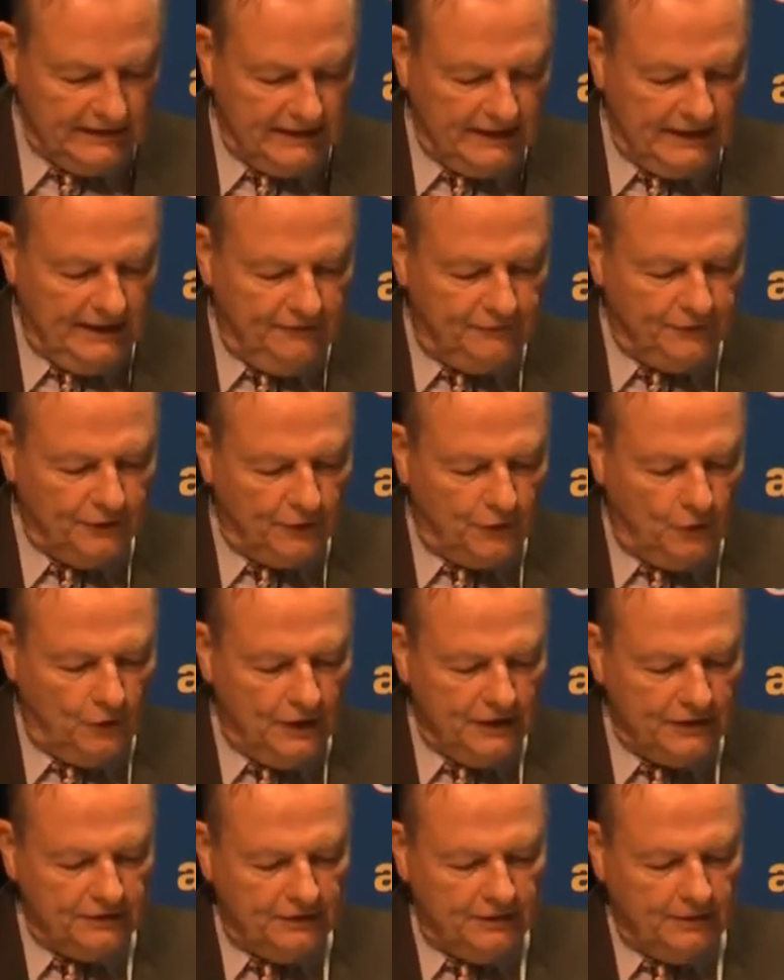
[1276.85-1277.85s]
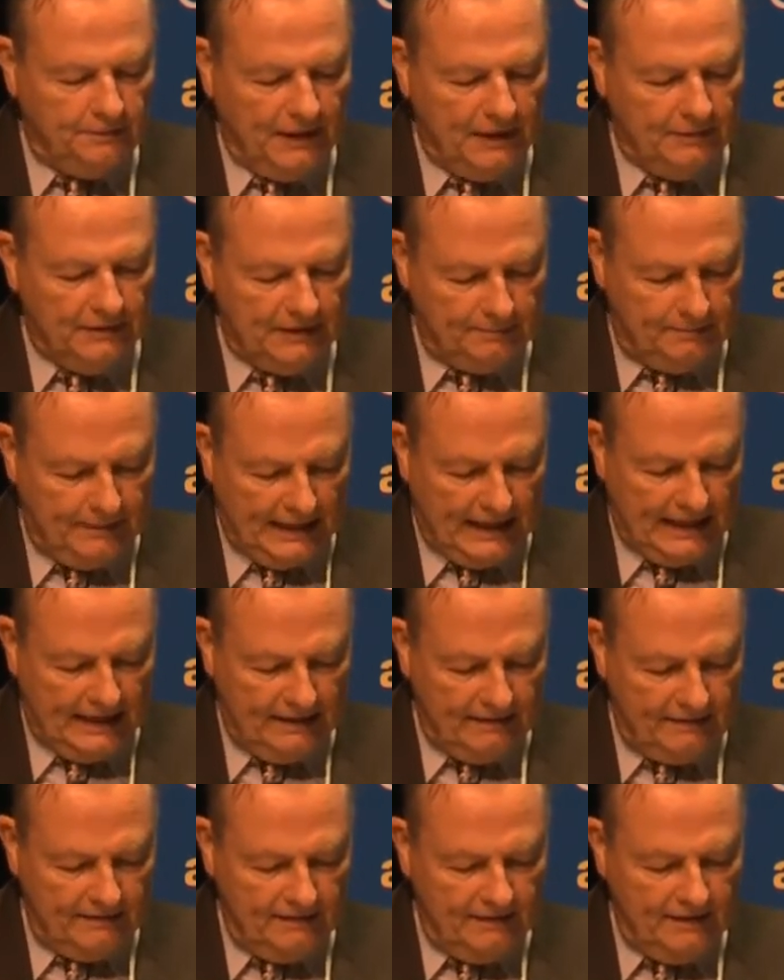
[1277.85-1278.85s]
If you're going to the public bath,
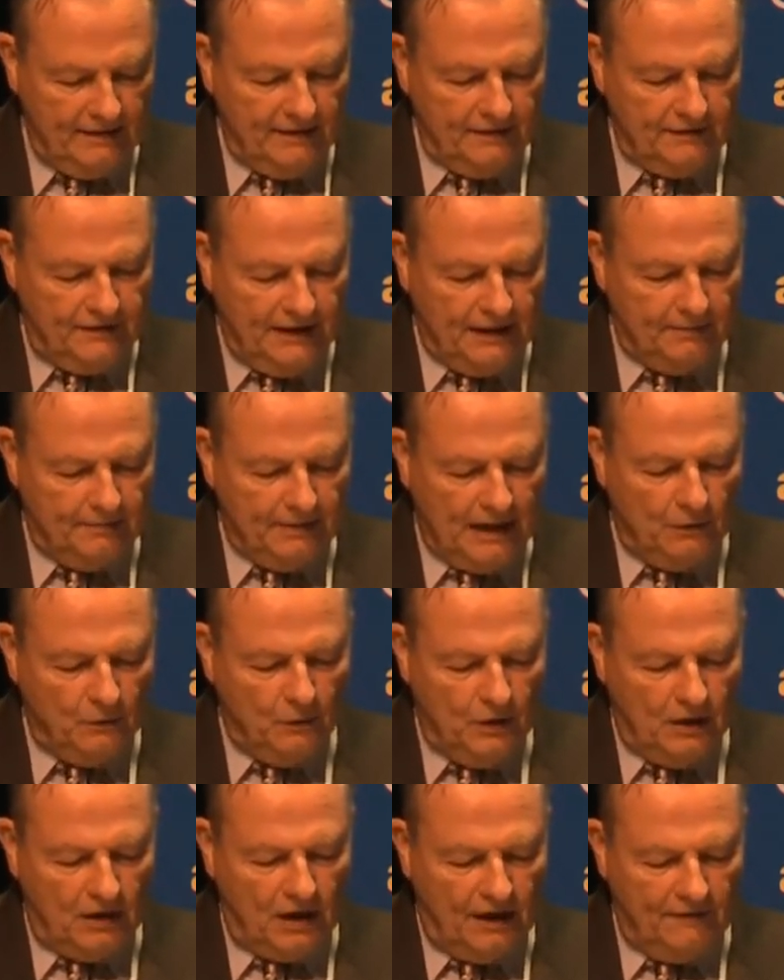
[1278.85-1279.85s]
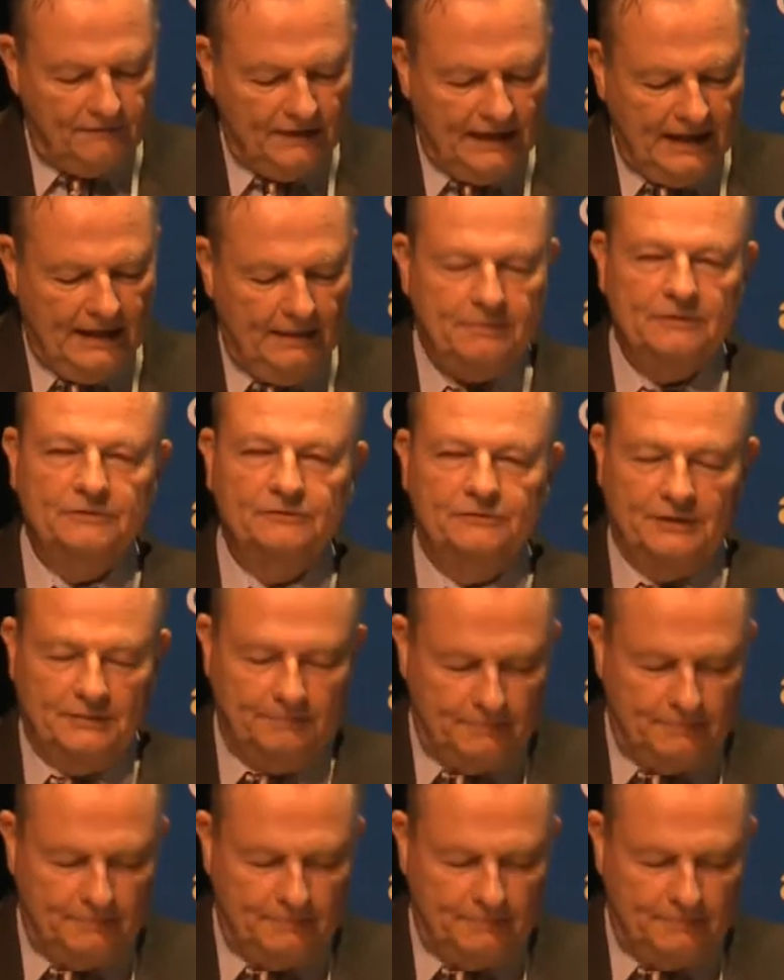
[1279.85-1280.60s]
think about what often happens at